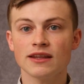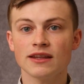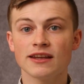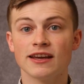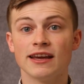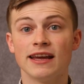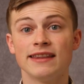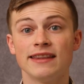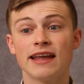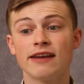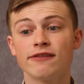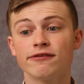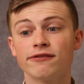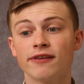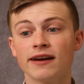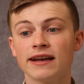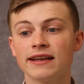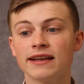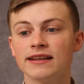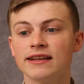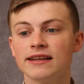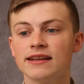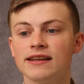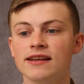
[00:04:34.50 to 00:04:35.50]
And then
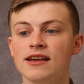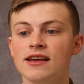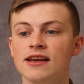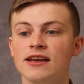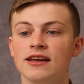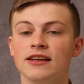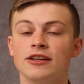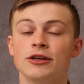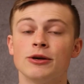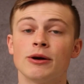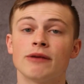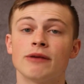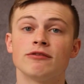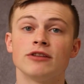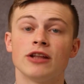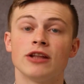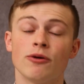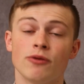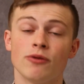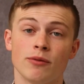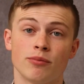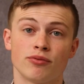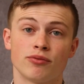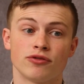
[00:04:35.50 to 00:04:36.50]
finally, you have
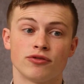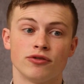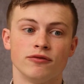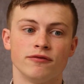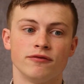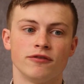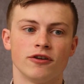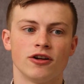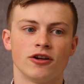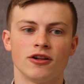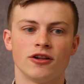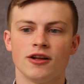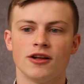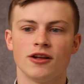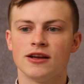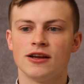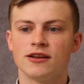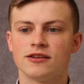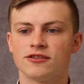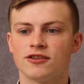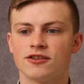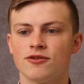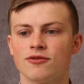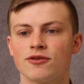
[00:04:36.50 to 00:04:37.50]
loan approval.
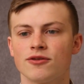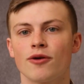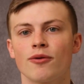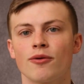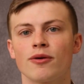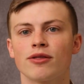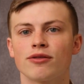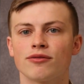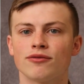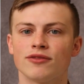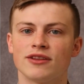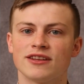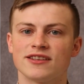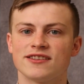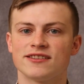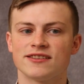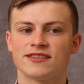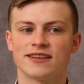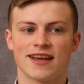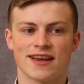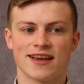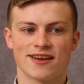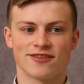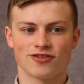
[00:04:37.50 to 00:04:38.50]
So going through this
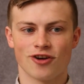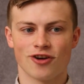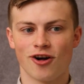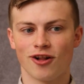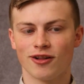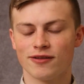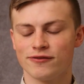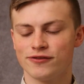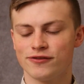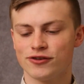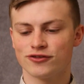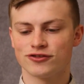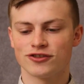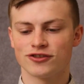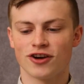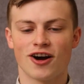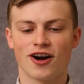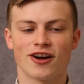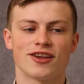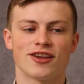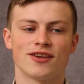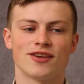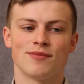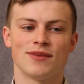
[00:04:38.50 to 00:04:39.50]
stage, all of your
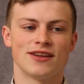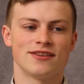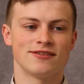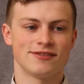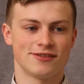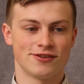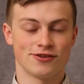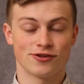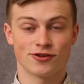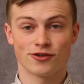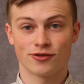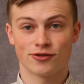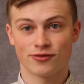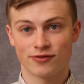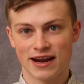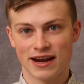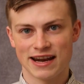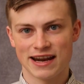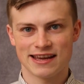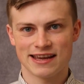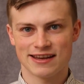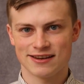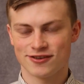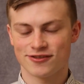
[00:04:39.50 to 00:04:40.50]
documents, your
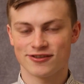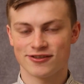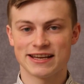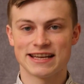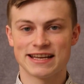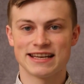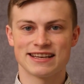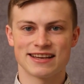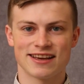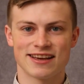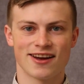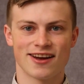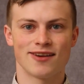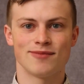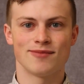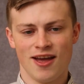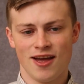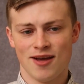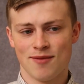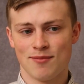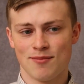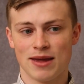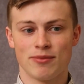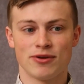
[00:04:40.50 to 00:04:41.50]
credit, your
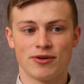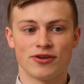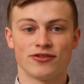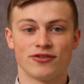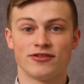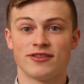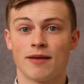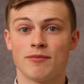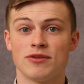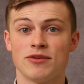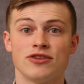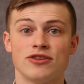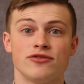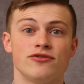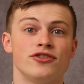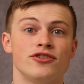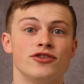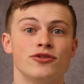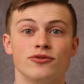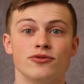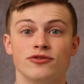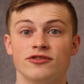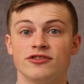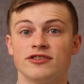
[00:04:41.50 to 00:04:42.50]
income, maybe your
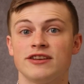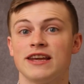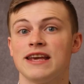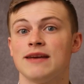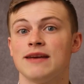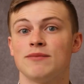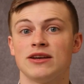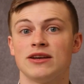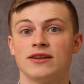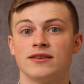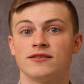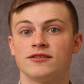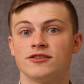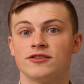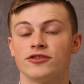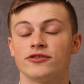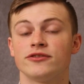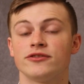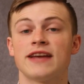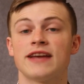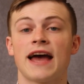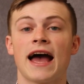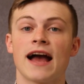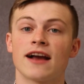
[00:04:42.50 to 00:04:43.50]
W-2 statements, your
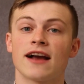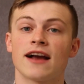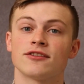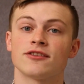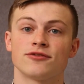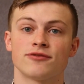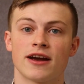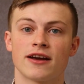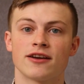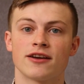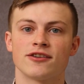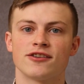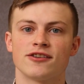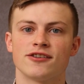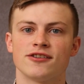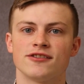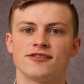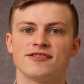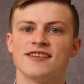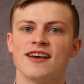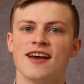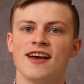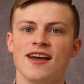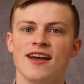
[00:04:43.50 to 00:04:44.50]
tax
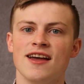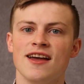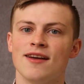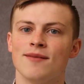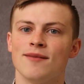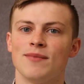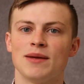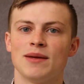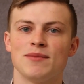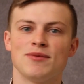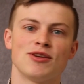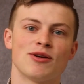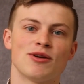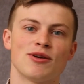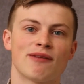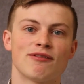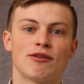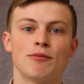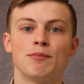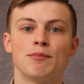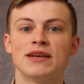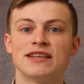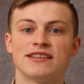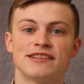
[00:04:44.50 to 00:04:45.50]
records, maybe you have
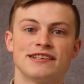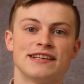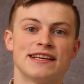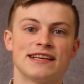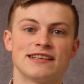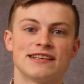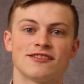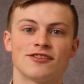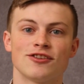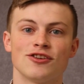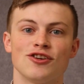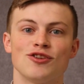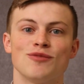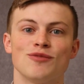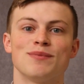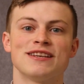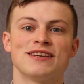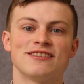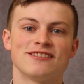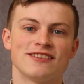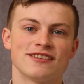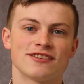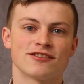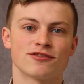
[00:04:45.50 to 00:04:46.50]
a business, so your
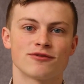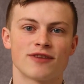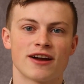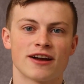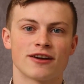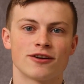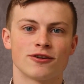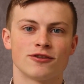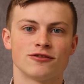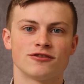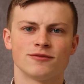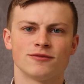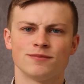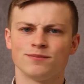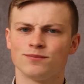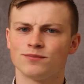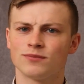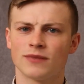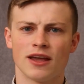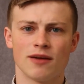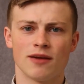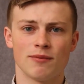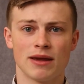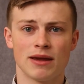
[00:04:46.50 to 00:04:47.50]
business records,
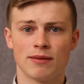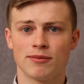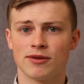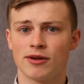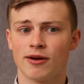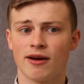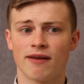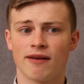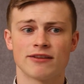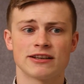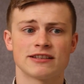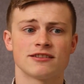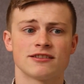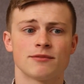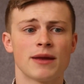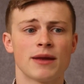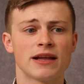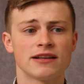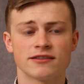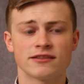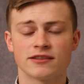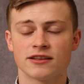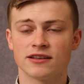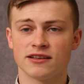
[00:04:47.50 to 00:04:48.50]
maybe you have
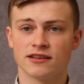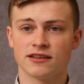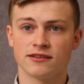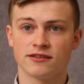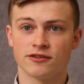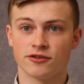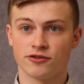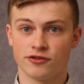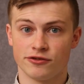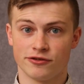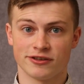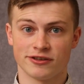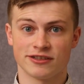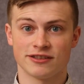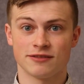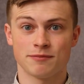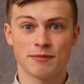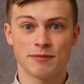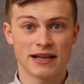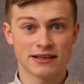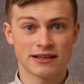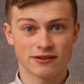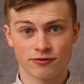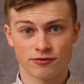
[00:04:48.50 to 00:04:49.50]
expenses, so your
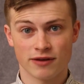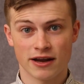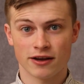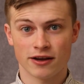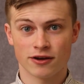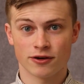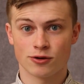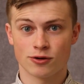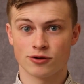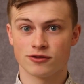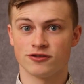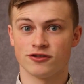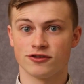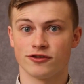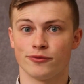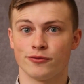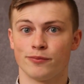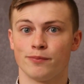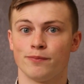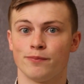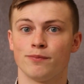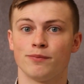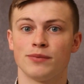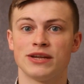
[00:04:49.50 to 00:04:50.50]
expense records,
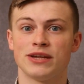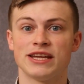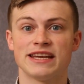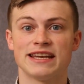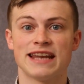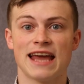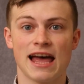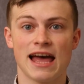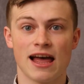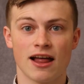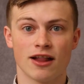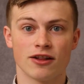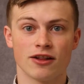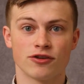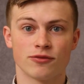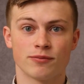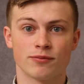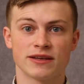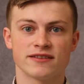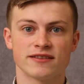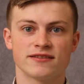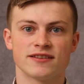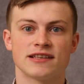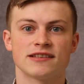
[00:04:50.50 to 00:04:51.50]
your P&L, your
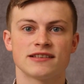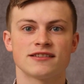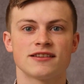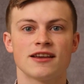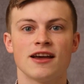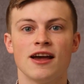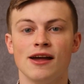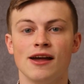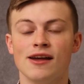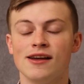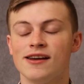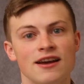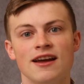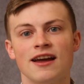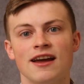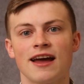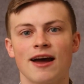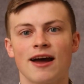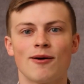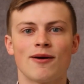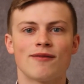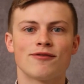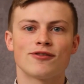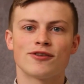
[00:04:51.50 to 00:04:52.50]
business.
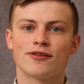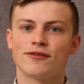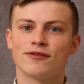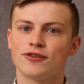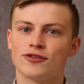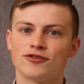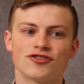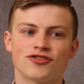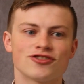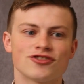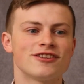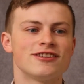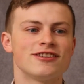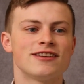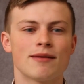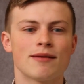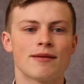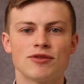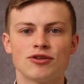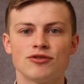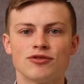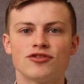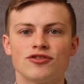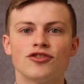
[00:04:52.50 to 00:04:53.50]
However, if you're just a
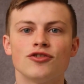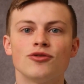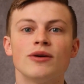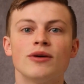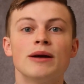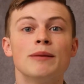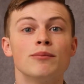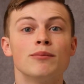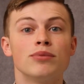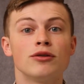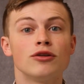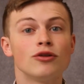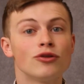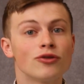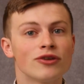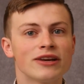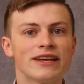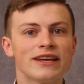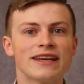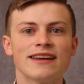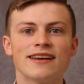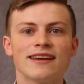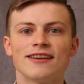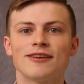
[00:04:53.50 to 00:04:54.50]
W-2
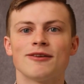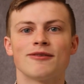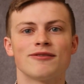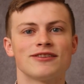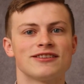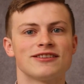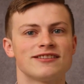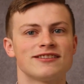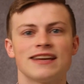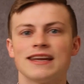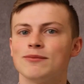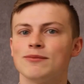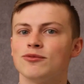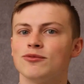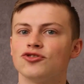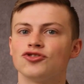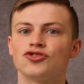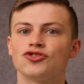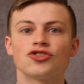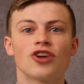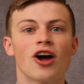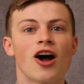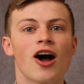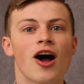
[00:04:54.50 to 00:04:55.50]
employee, you have a stable
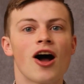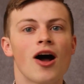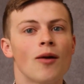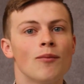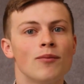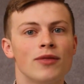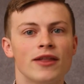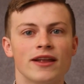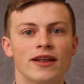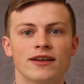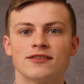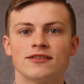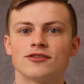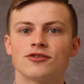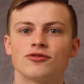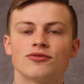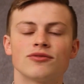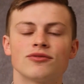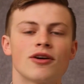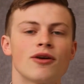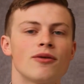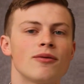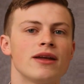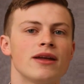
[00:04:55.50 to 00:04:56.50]
job that's
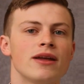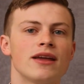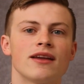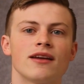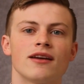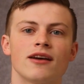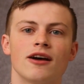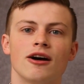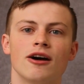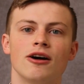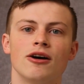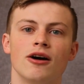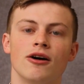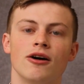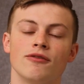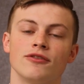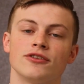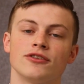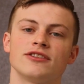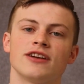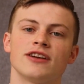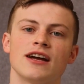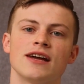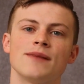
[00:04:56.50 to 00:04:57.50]
growing
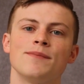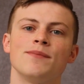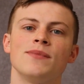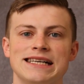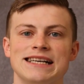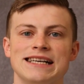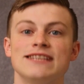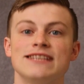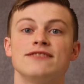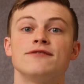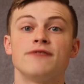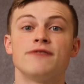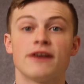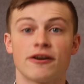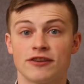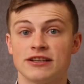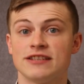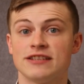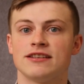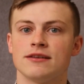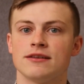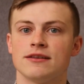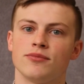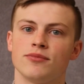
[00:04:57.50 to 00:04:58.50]
over time, it's very
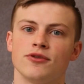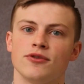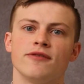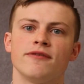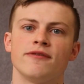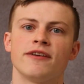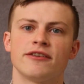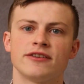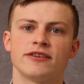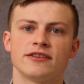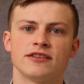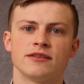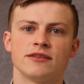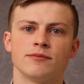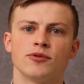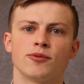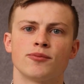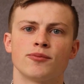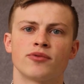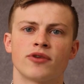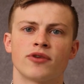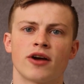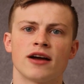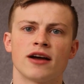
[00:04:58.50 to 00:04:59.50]
simple, a very simple
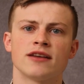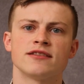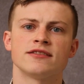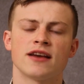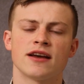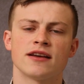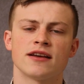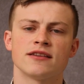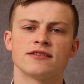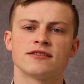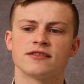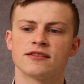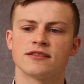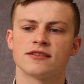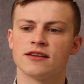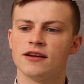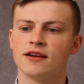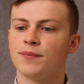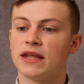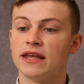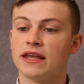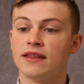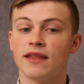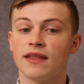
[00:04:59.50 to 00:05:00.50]
process.
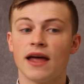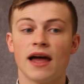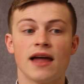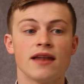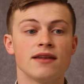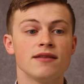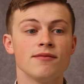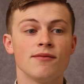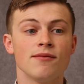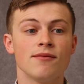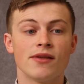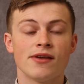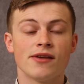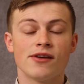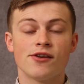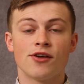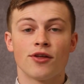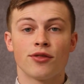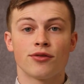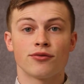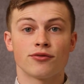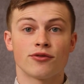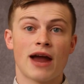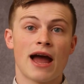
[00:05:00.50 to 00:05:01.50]
And then
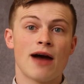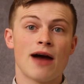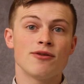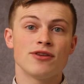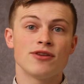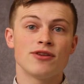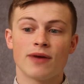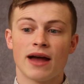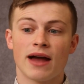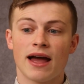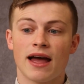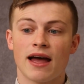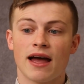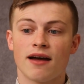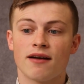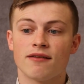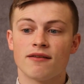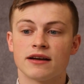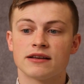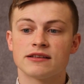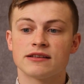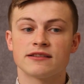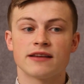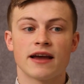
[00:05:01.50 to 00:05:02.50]
throughout you
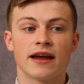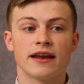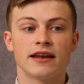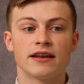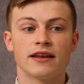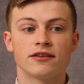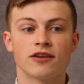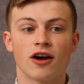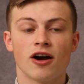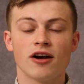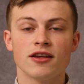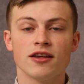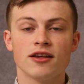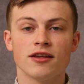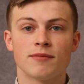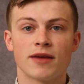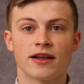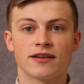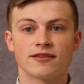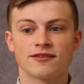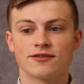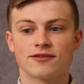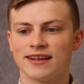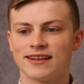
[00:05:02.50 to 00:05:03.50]
have signing
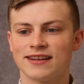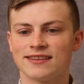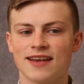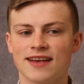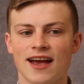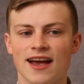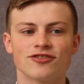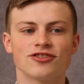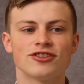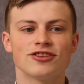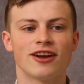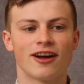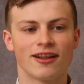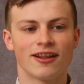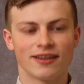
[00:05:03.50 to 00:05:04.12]
documents. It's actually not